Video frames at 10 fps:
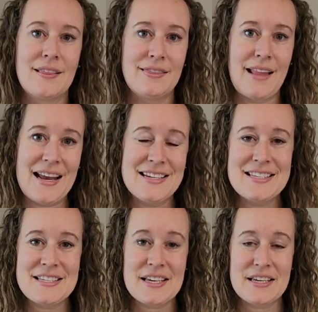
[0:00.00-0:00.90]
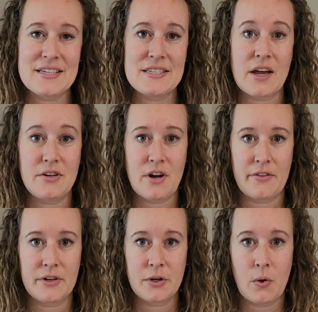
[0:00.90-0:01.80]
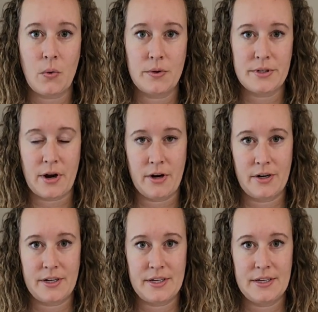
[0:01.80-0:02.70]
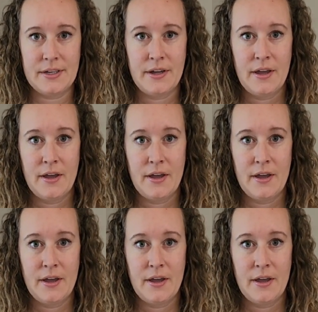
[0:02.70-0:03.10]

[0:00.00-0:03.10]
Lettuce is another cold hardy